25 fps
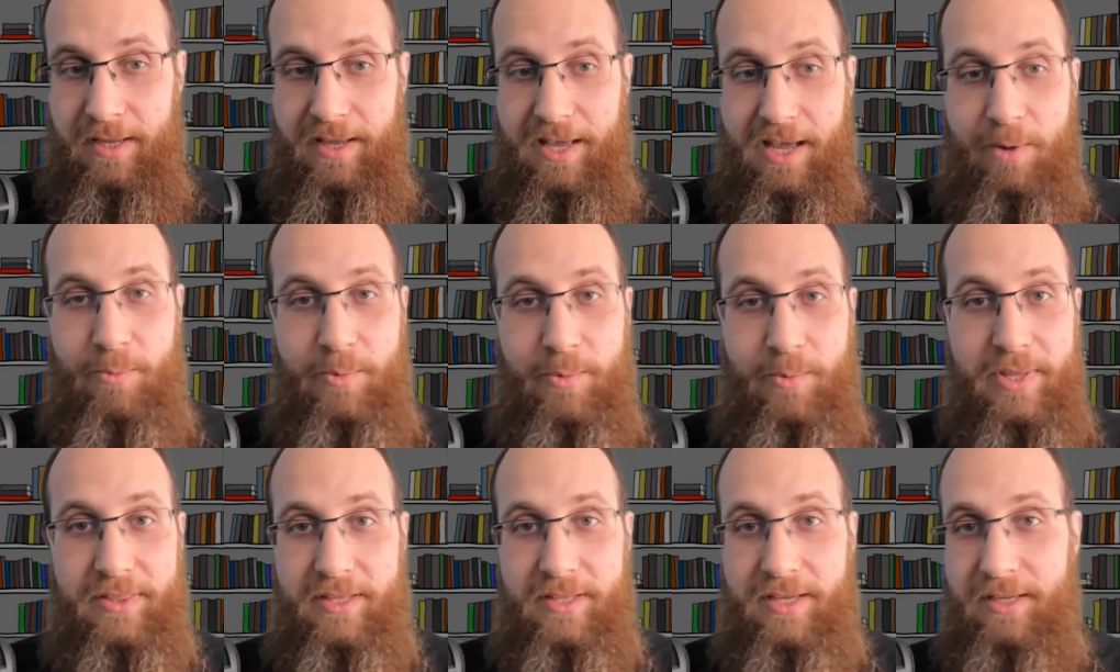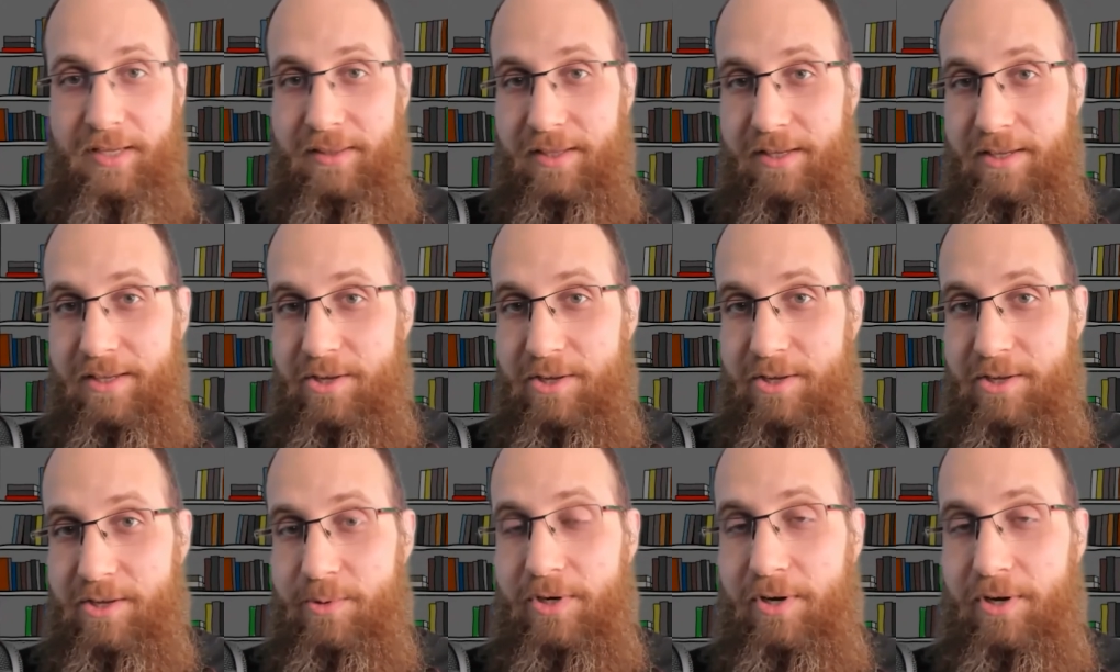Mm-hmm. And we think that
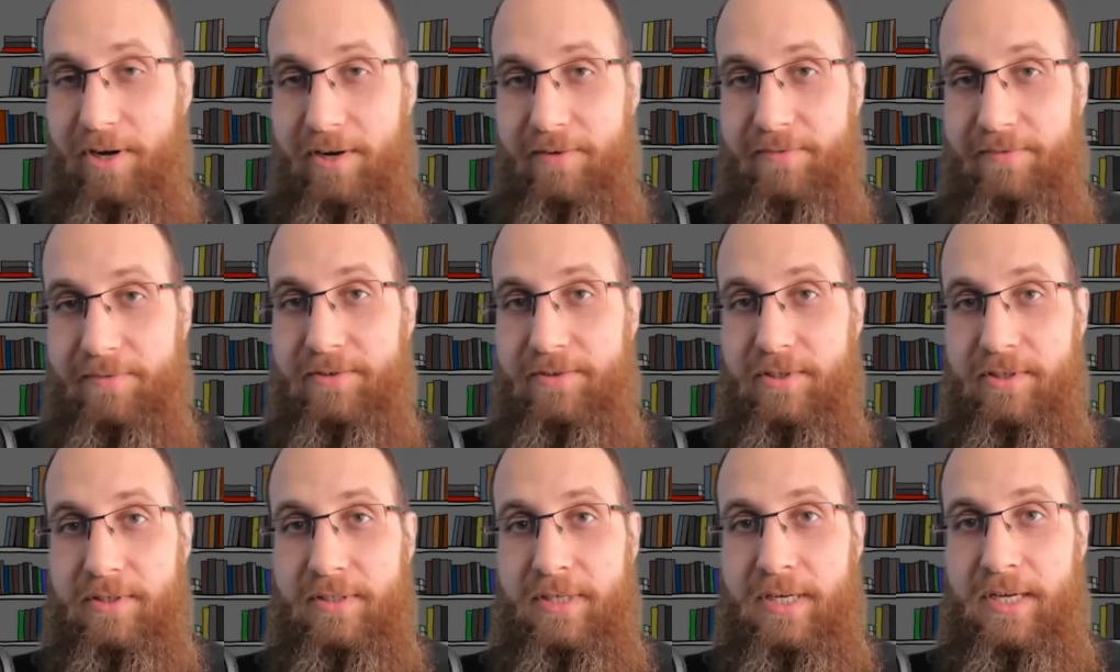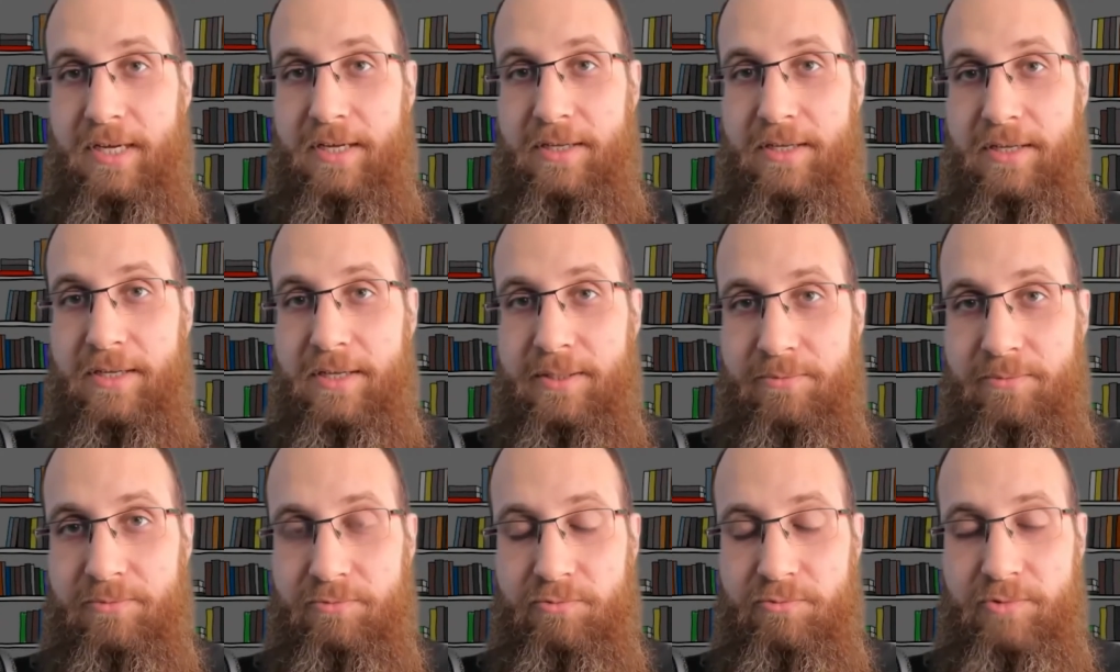you would offer
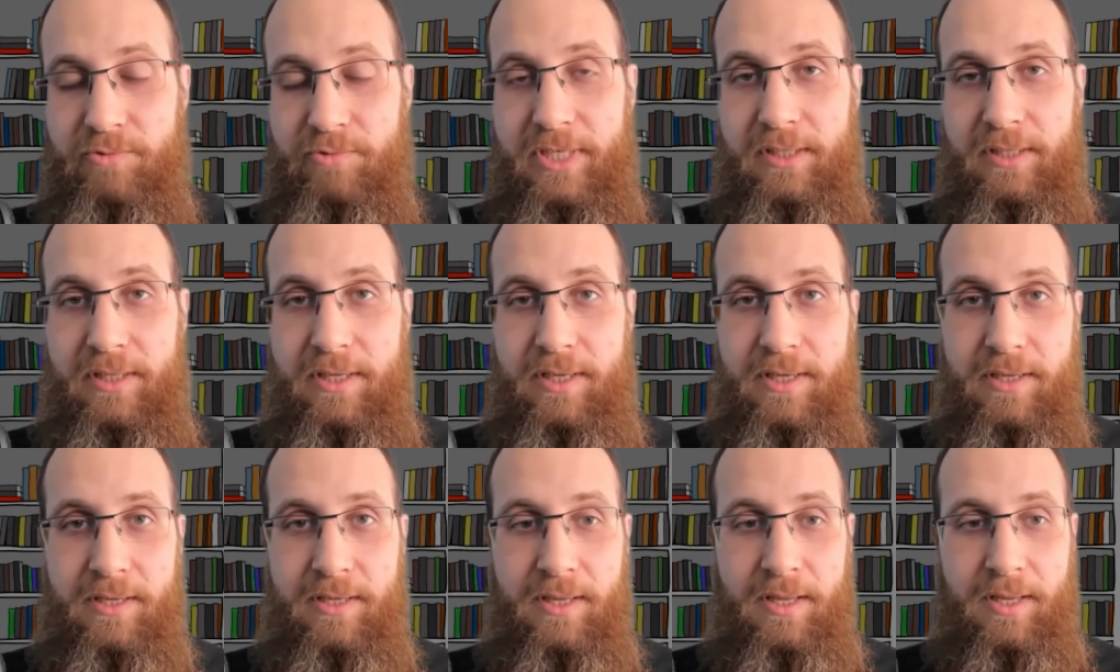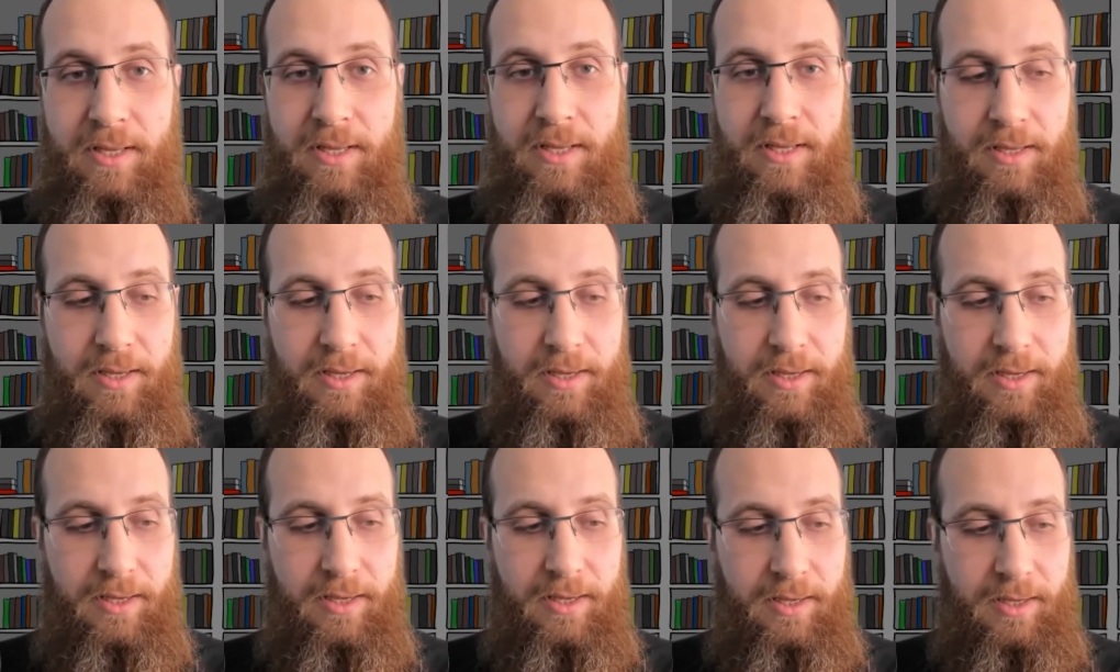some really
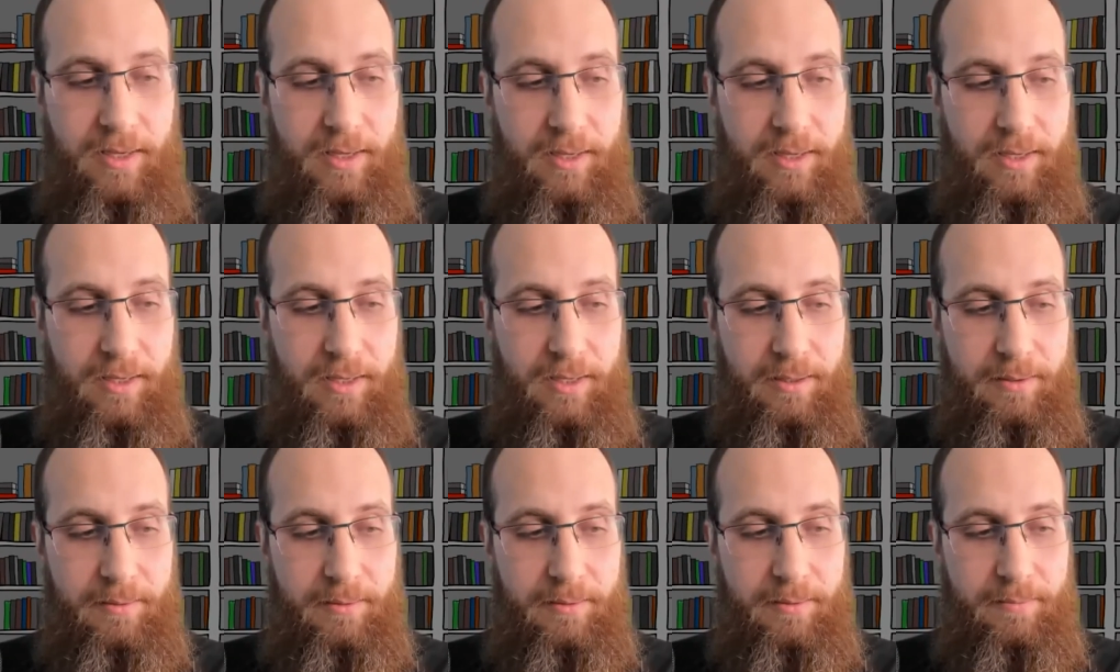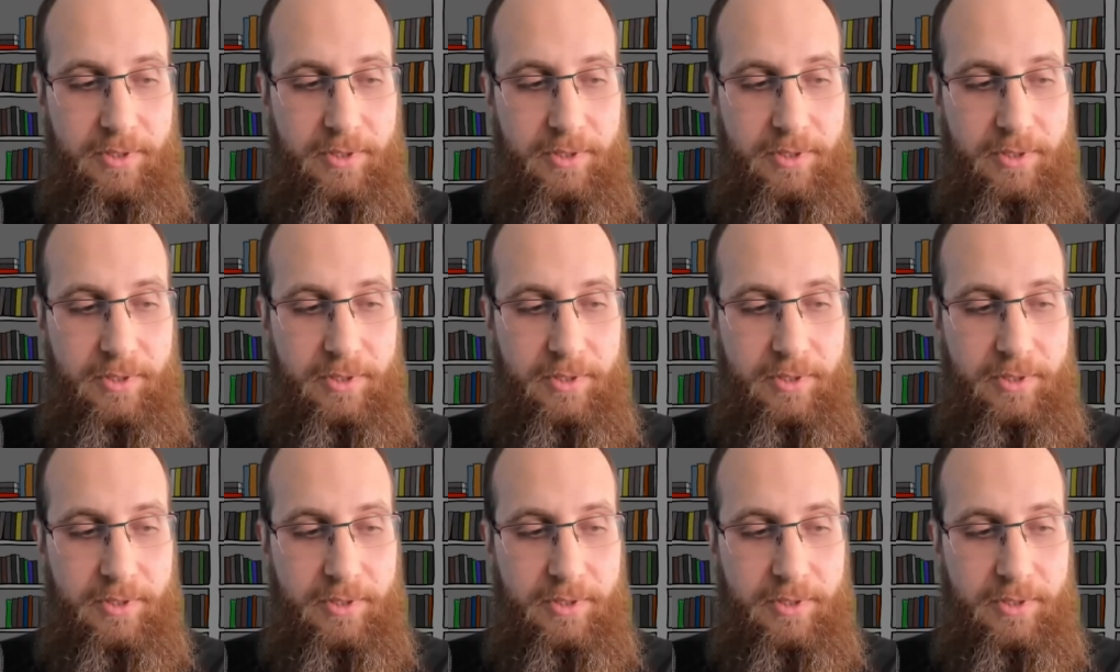uh,